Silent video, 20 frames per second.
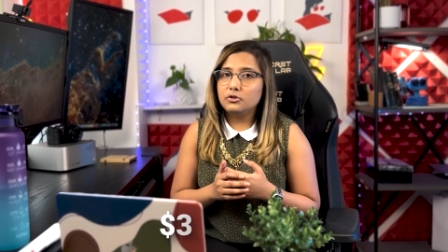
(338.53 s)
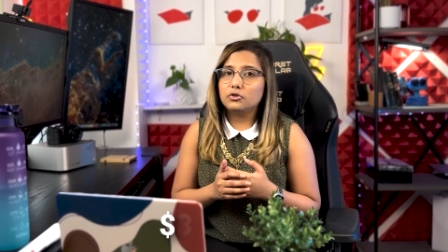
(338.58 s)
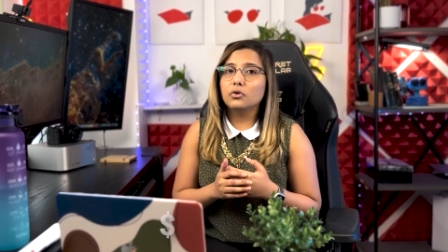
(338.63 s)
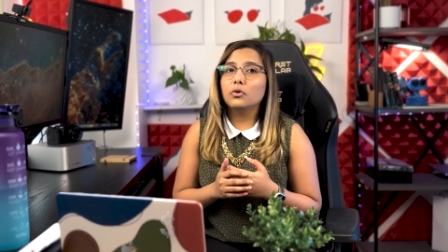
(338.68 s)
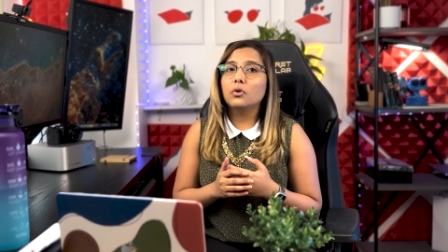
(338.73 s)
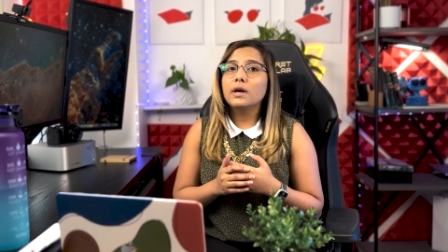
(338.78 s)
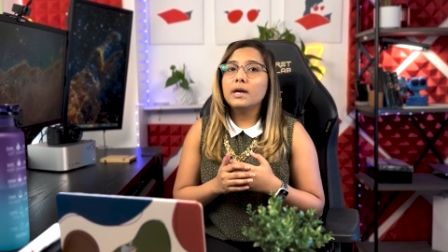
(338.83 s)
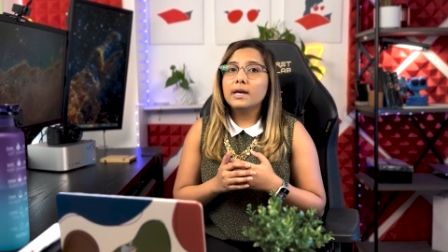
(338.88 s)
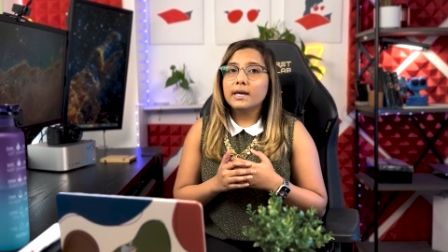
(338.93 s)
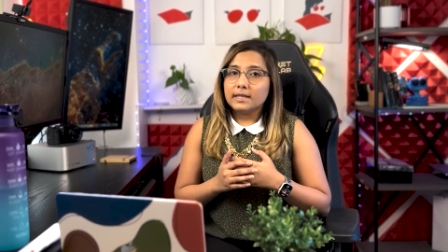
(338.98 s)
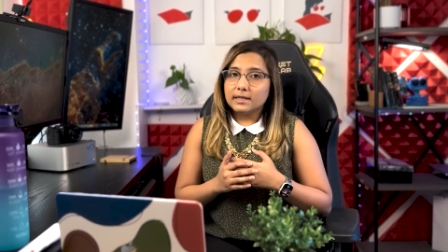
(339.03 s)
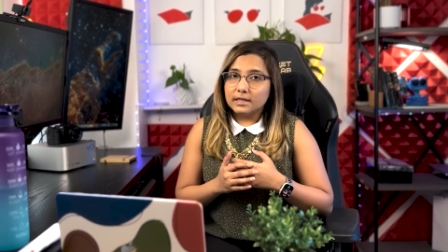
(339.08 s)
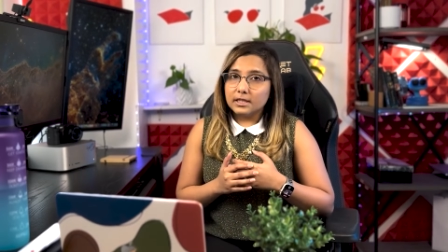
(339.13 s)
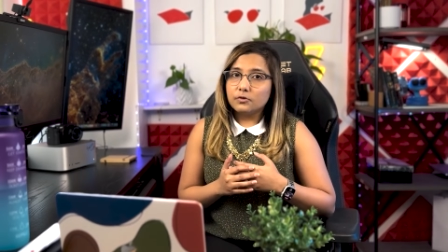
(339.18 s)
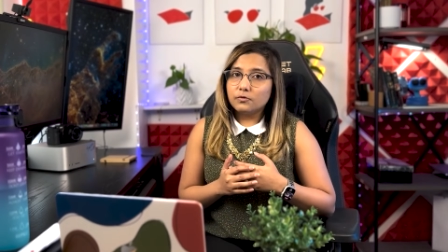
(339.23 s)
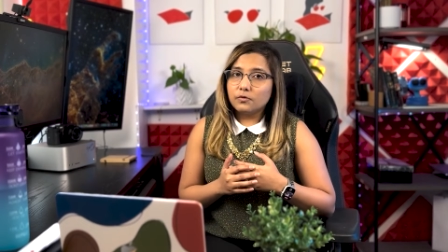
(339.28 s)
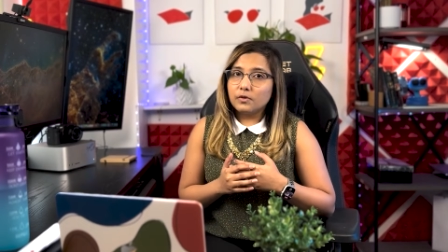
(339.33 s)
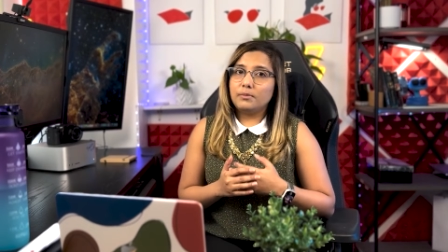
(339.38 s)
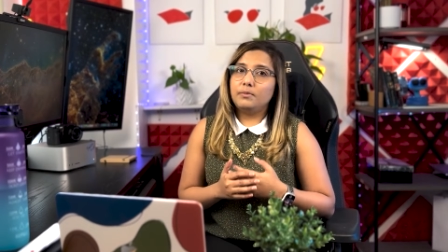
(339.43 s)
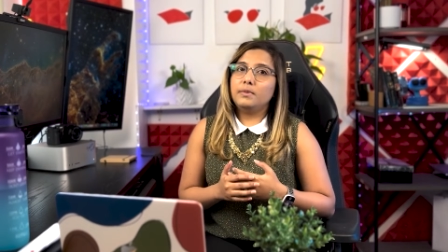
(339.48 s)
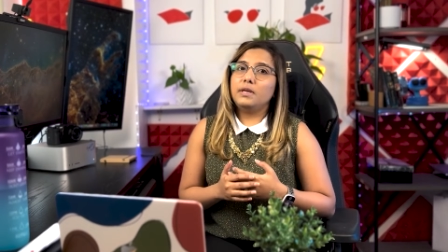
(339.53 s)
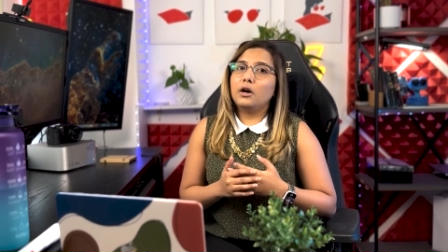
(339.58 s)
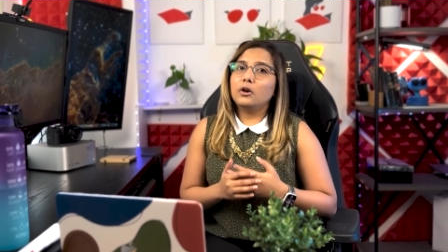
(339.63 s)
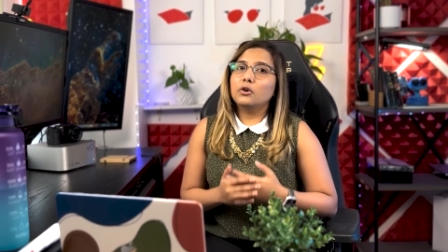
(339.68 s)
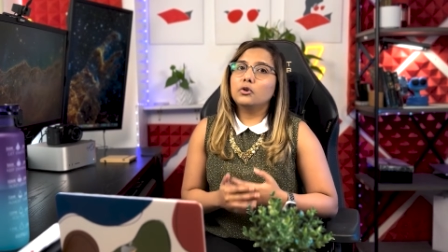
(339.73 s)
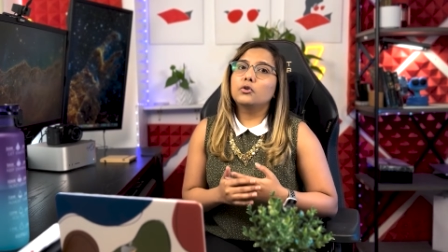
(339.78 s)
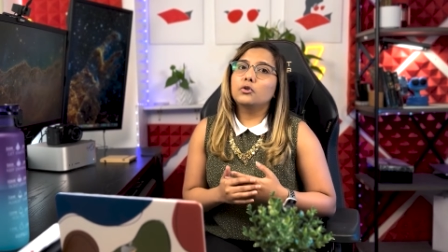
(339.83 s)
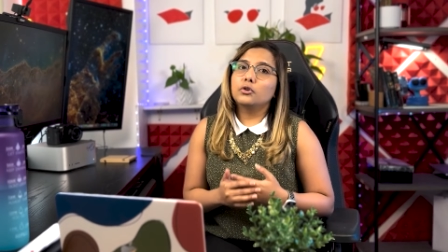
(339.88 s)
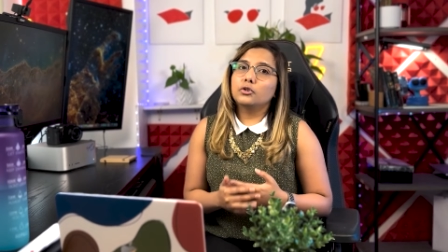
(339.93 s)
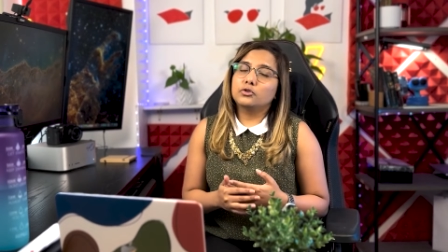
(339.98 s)
So, this will be a
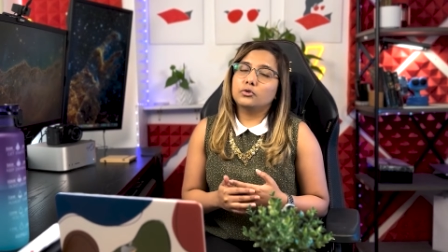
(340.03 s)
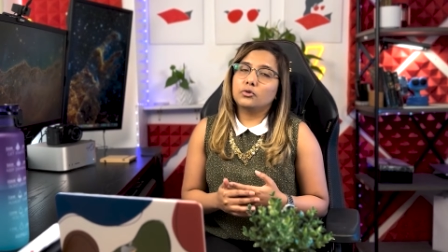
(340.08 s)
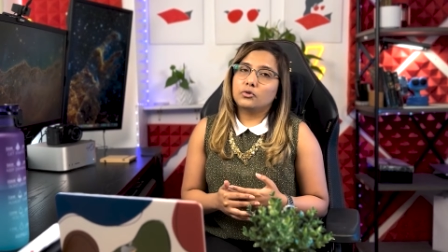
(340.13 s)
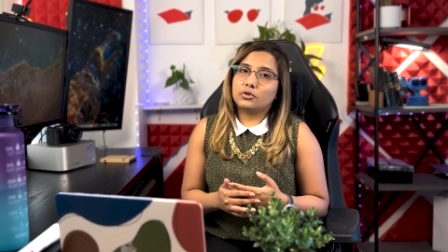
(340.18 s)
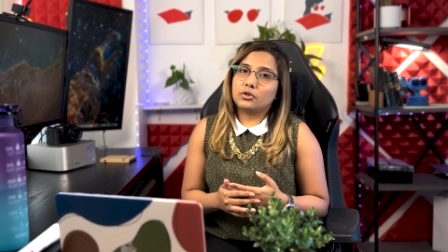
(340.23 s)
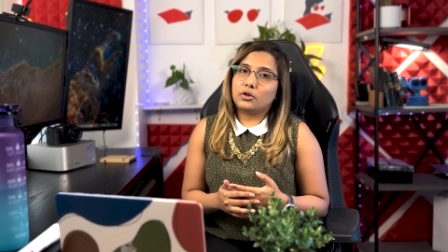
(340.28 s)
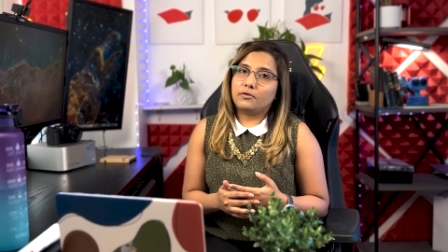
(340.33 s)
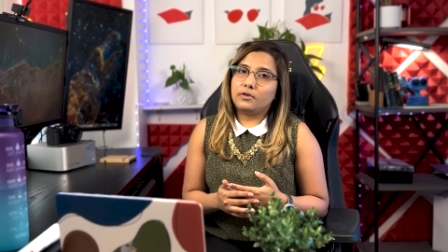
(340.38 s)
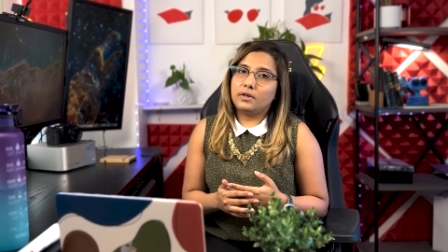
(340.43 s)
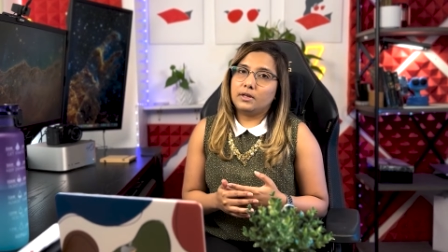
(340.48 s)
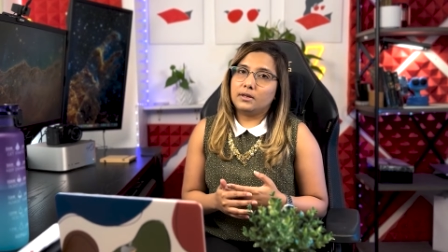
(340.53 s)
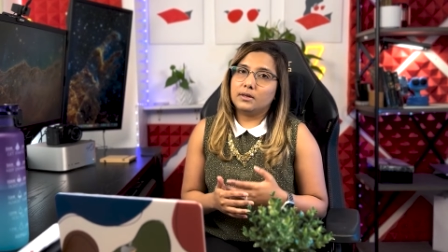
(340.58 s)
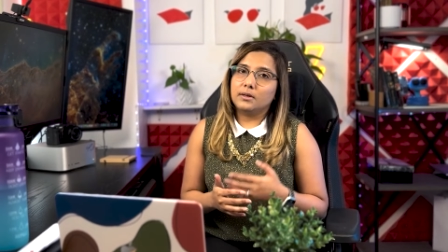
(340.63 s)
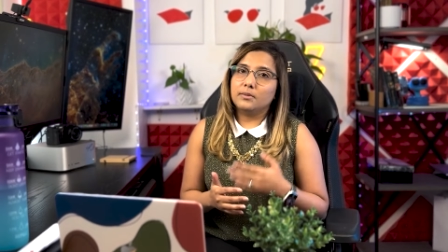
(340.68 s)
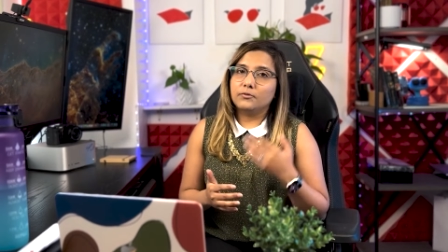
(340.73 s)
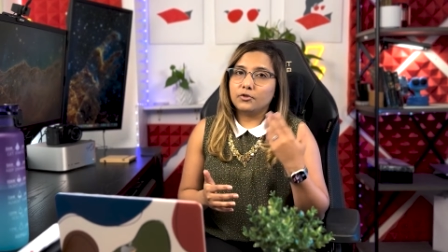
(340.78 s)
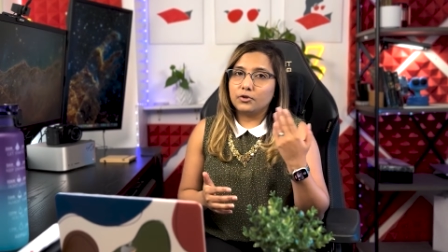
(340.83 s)
good source of income